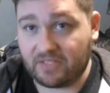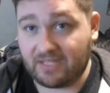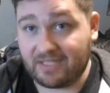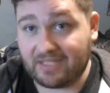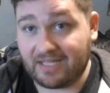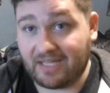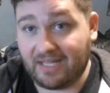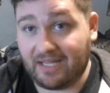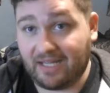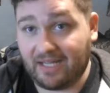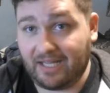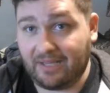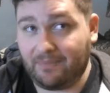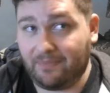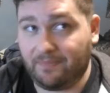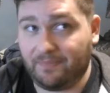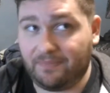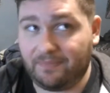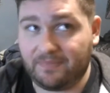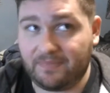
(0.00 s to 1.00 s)

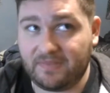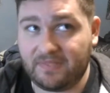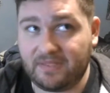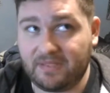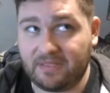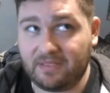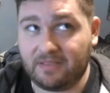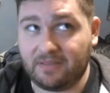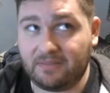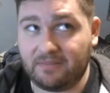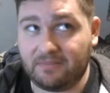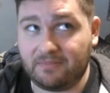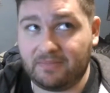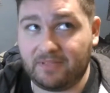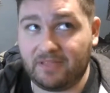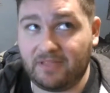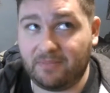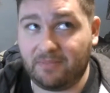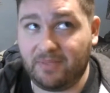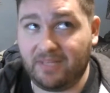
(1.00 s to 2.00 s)
time to
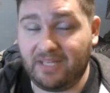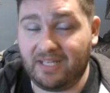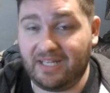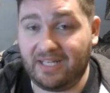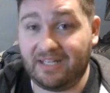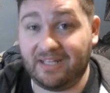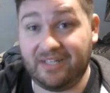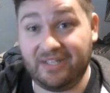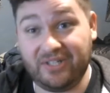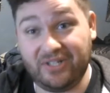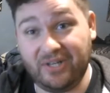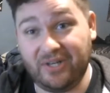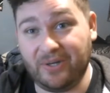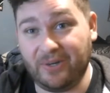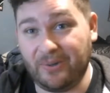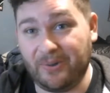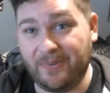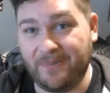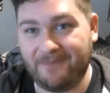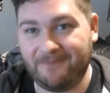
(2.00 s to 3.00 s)
the beginning of the
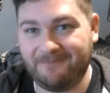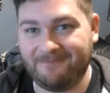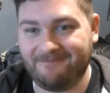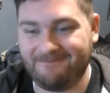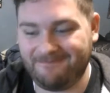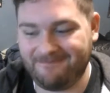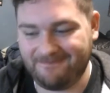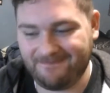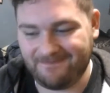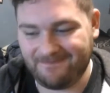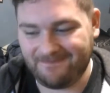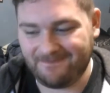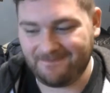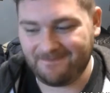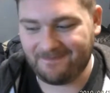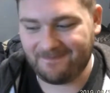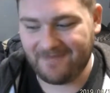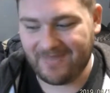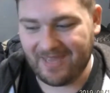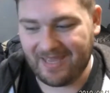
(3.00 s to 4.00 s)
show,
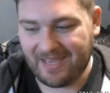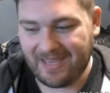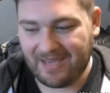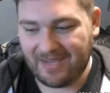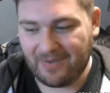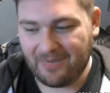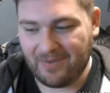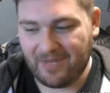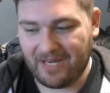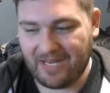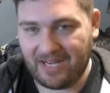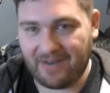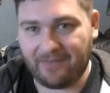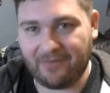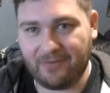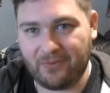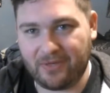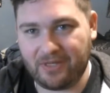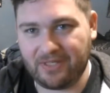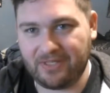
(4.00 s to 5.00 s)
meaning
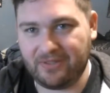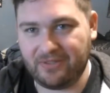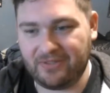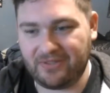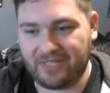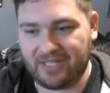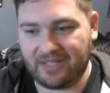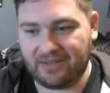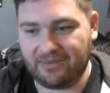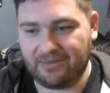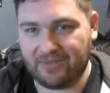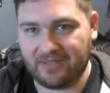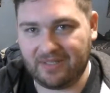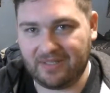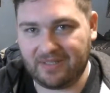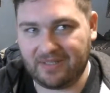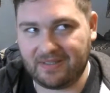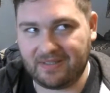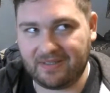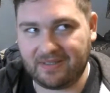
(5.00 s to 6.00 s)
everyone who sat through
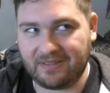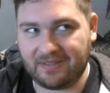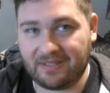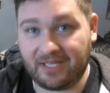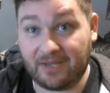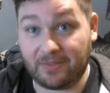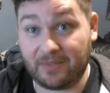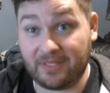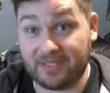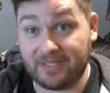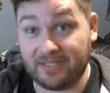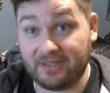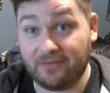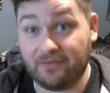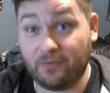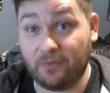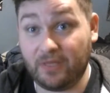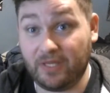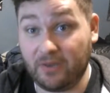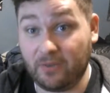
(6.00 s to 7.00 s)
this, like myself,
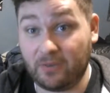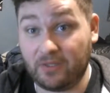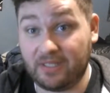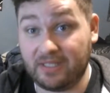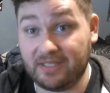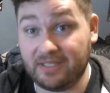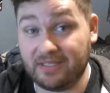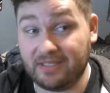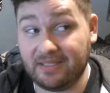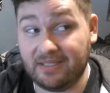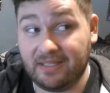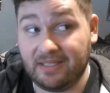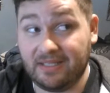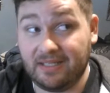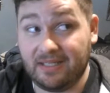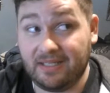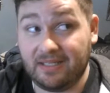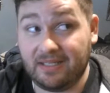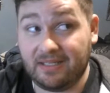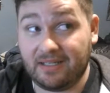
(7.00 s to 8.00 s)
week one,
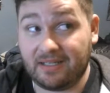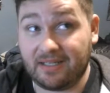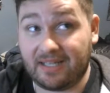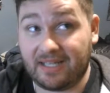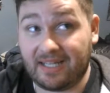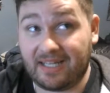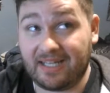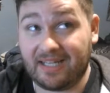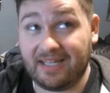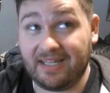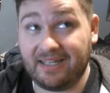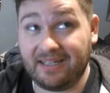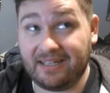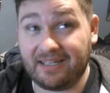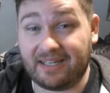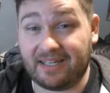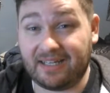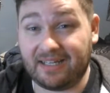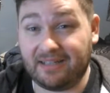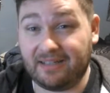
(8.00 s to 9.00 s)
got
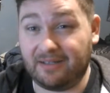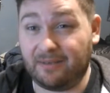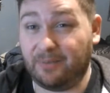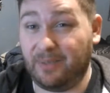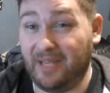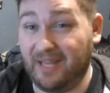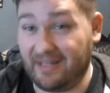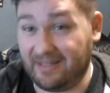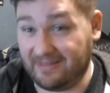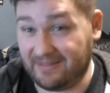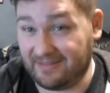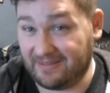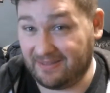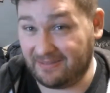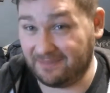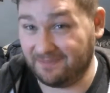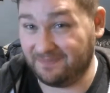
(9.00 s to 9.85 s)
a little pantsed.